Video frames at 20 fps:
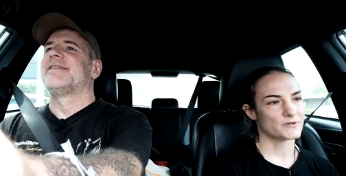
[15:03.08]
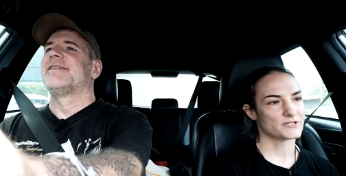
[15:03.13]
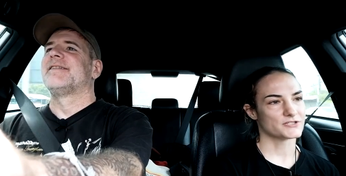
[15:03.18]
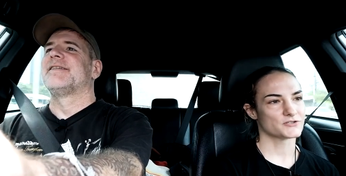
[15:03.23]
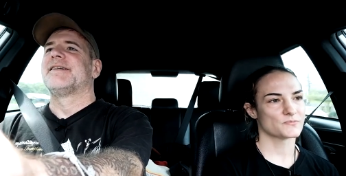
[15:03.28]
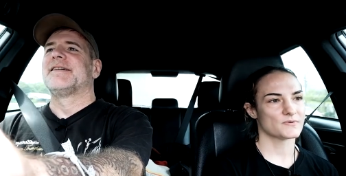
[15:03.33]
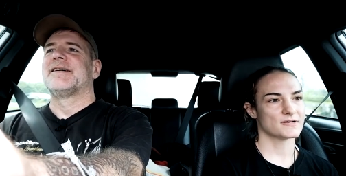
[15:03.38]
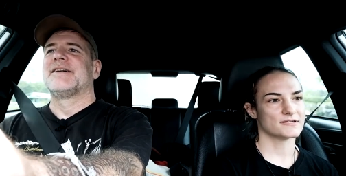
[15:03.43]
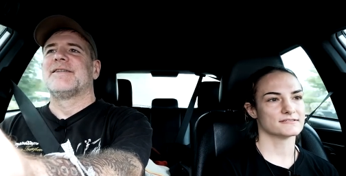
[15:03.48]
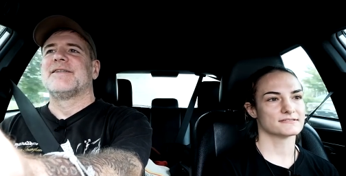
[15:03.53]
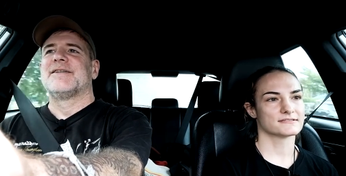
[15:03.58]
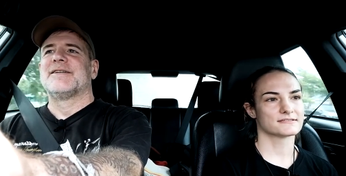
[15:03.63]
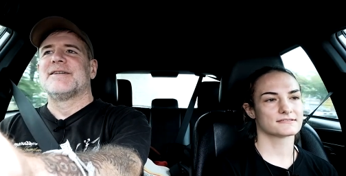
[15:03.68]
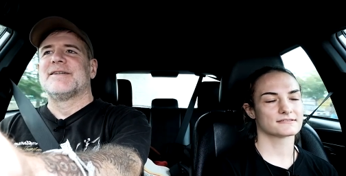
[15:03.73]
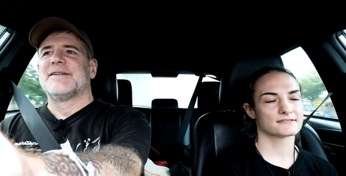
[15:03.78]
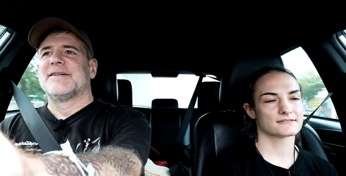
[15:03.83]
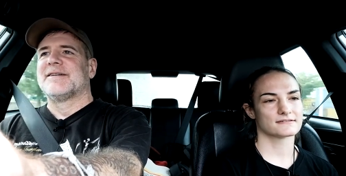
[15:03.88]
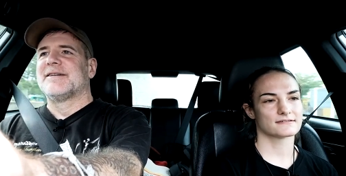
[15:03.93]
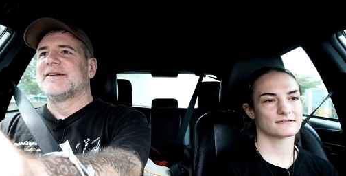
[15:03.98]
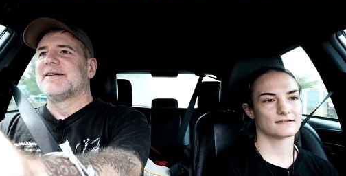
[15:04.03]
Speaker 1: Which
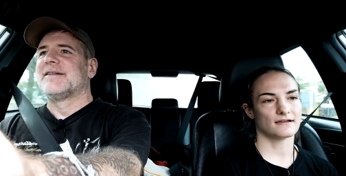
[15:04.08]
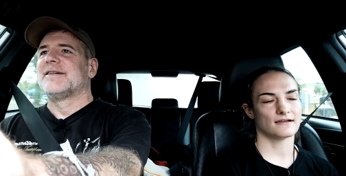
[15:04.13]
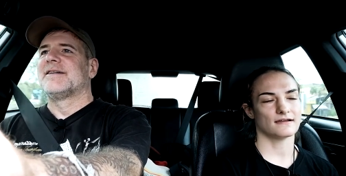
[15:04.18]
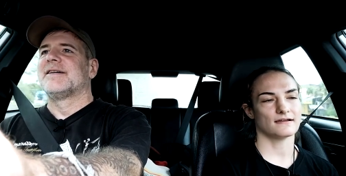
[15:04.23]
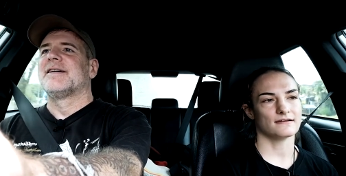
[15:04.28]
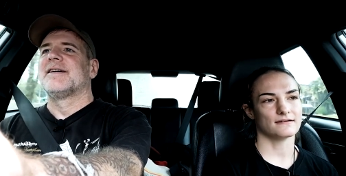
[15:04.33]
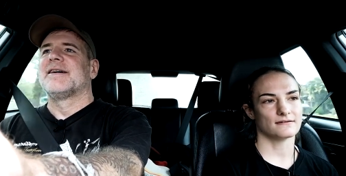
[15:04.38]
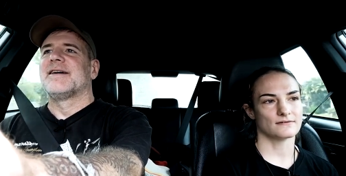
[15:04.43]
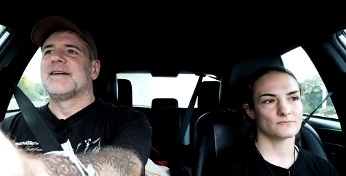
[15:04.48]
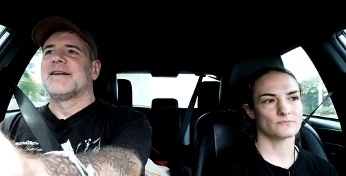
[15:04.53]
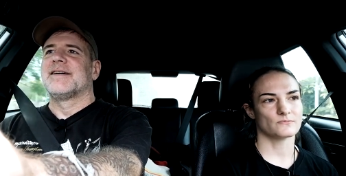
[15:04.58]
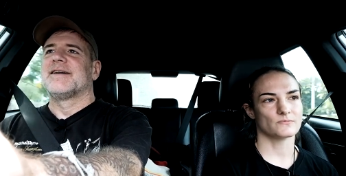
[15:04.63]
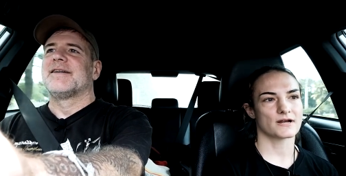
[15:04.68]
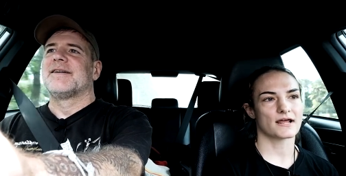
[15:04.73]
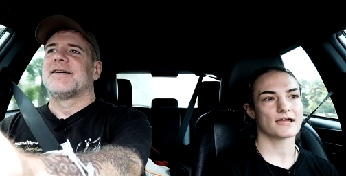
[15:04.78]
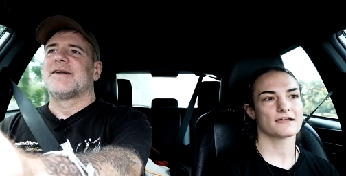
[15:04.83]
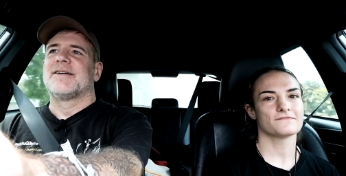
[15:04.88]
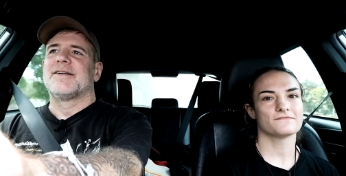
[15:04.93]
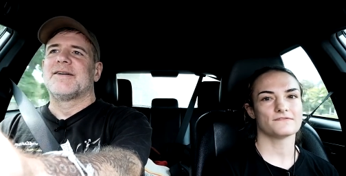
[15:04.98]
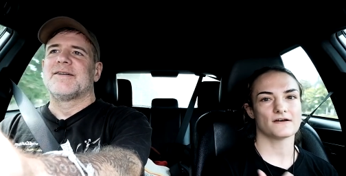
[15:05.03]
was uh, when
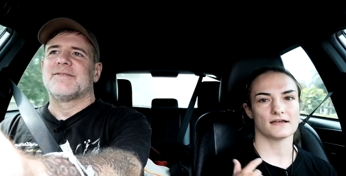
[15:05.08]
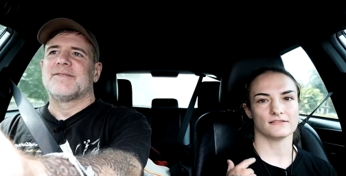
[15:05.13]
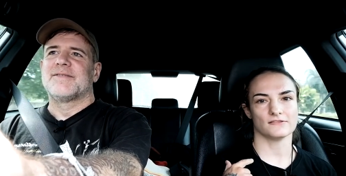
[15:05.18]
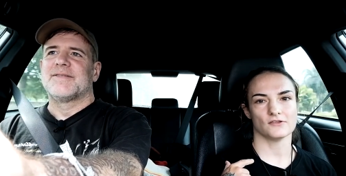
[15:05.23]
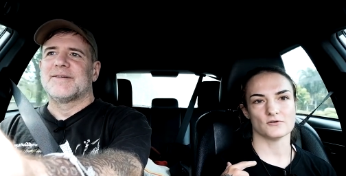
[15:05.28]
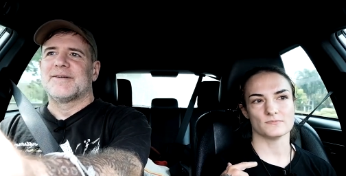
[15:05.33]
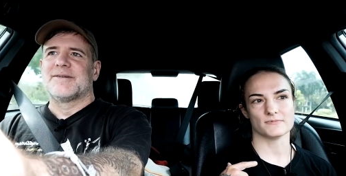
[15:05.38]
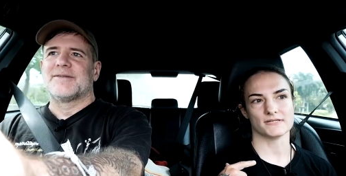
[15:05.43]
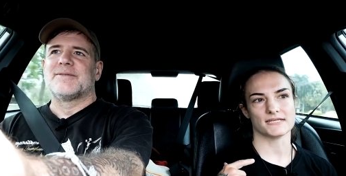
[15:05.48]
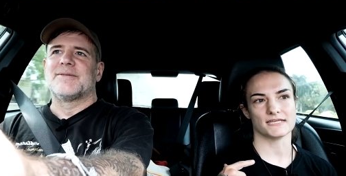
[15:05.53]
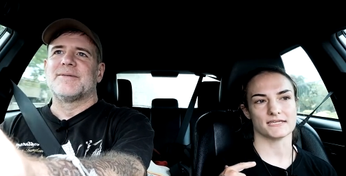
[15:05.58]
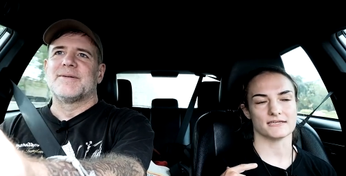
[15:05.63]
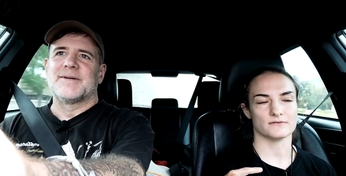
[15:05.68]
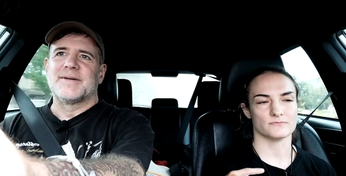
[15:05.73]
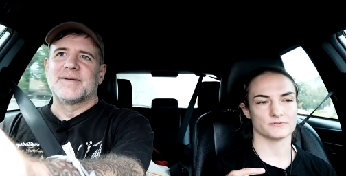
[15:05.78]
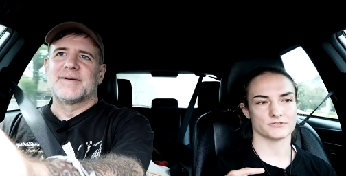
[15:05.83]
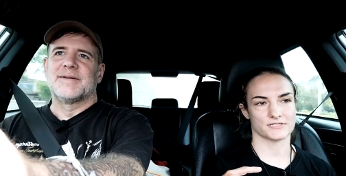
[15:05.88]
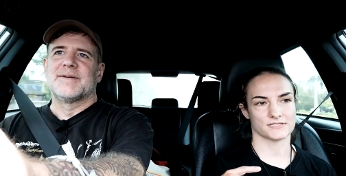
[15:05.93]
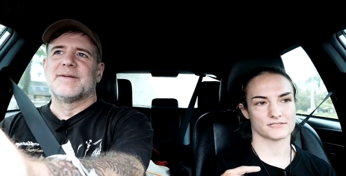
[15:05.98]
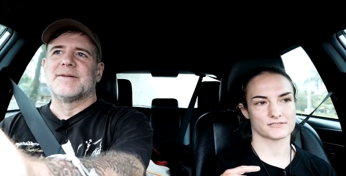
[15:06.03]
I fought
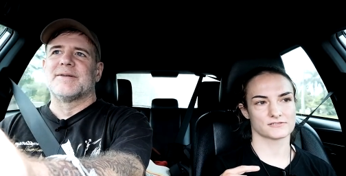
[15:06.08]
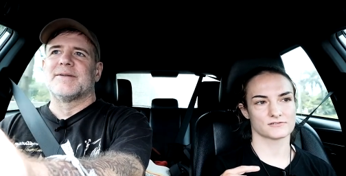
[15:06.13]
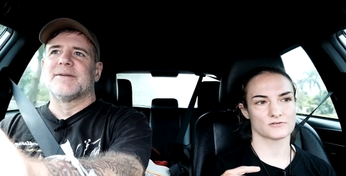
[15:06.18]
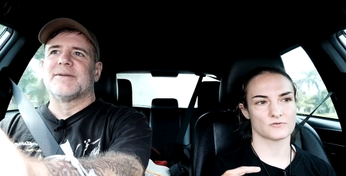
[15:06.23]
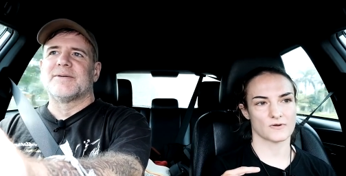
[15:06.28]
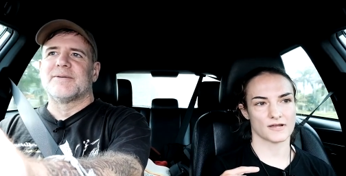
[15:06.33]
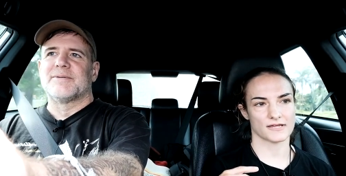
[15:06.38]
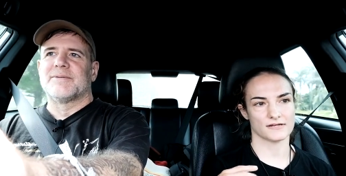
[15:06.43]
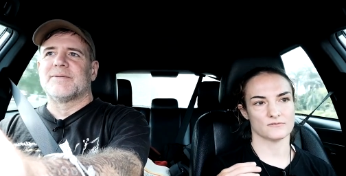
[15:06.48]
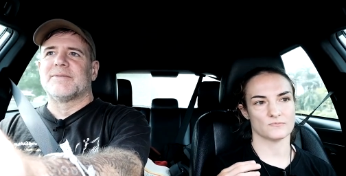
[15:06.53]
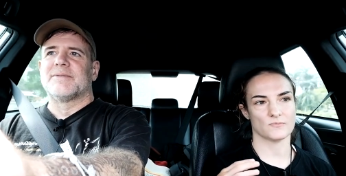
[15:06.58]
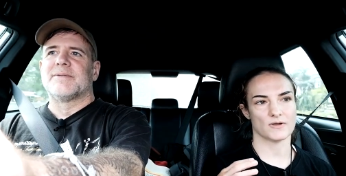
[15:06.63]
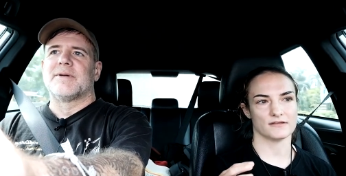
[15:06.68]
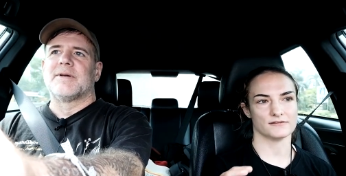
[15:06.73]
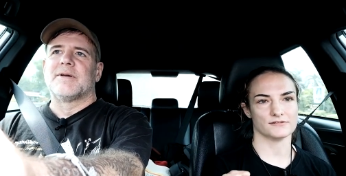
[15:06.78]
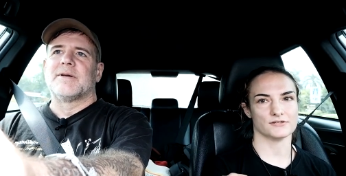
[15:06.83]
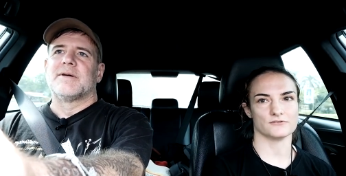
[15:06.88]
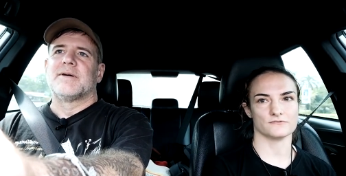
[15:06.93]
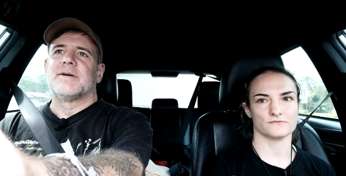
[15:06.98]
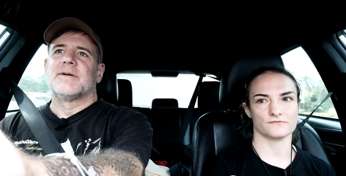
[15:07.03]
Lomani, which is quite a
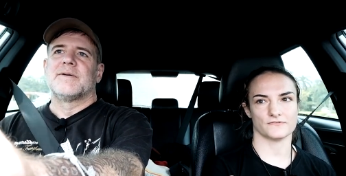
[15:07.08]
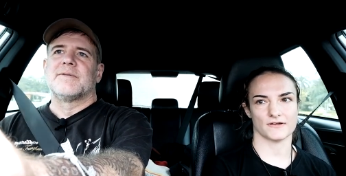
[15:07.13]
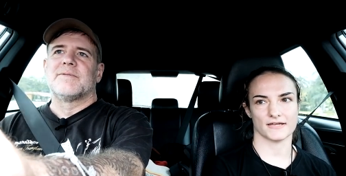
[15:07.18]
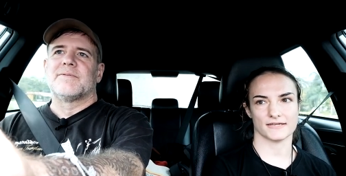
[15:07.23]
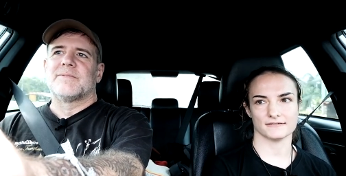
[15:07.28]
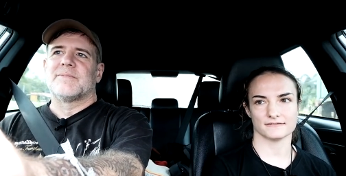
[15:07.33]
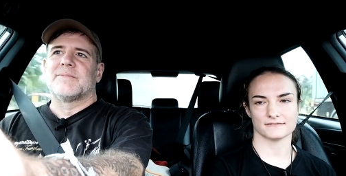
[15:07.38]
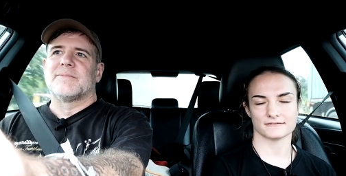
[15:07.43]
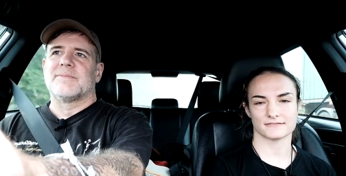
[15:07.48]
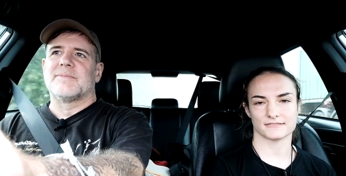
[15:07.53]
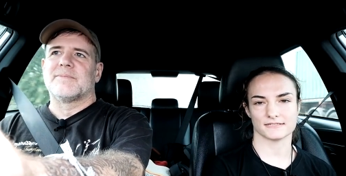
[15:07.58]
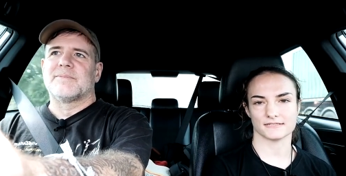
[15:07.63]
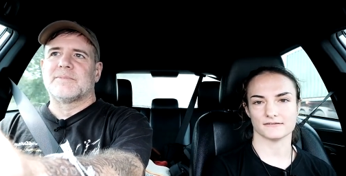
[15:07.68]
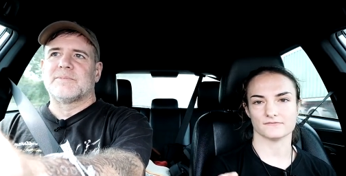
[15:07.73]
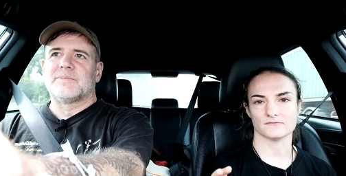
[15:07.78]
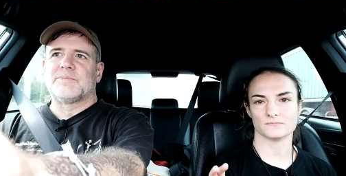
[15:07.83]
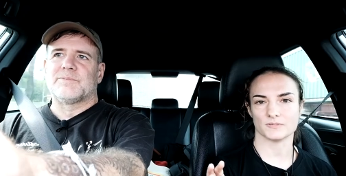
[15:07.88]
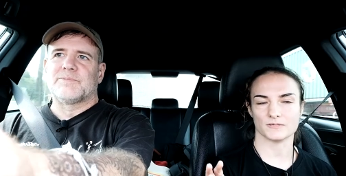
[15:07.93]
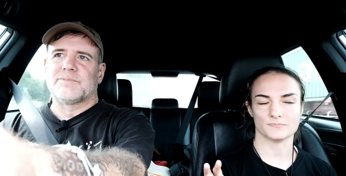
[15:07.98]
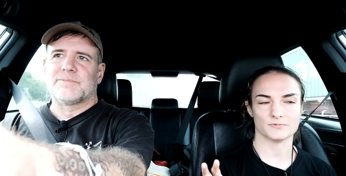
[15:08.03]
well-known fight to
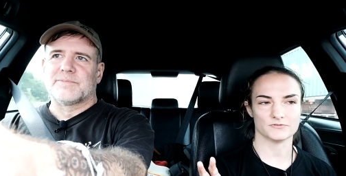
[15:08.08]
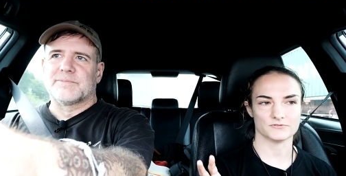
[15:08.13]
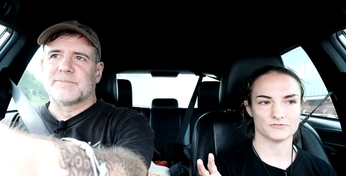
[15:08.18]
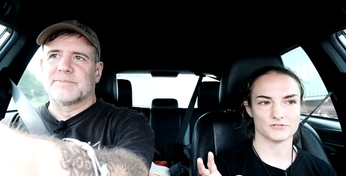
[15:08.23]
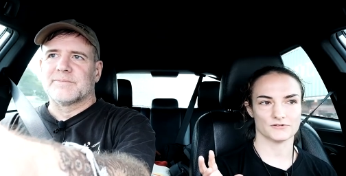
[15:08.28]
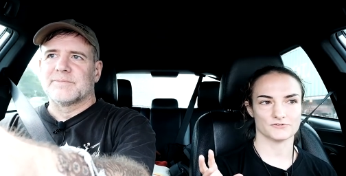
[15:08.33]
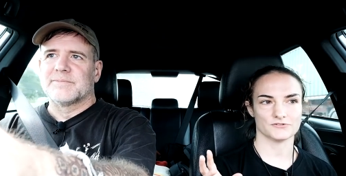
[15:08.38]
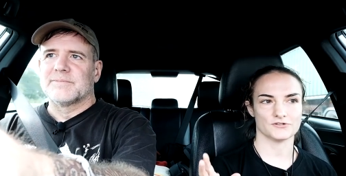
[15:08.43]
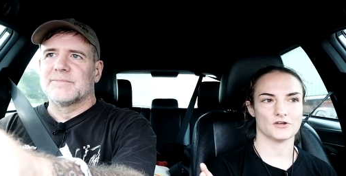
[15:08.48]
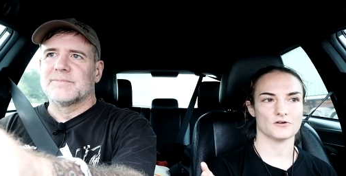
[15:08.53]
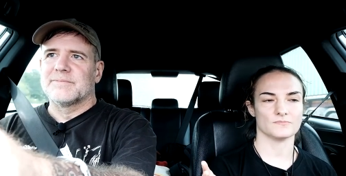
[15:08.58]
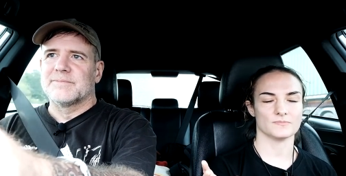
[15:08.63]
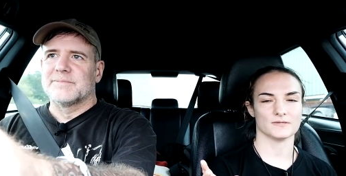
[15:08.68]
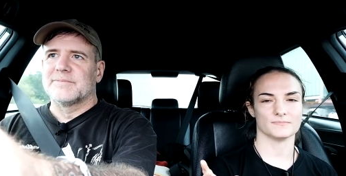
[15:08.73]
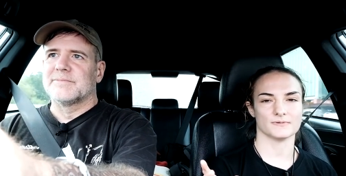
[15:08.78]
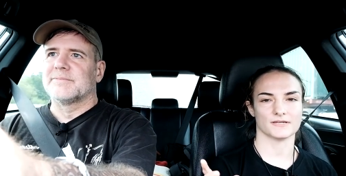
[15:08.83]
even people who don't know me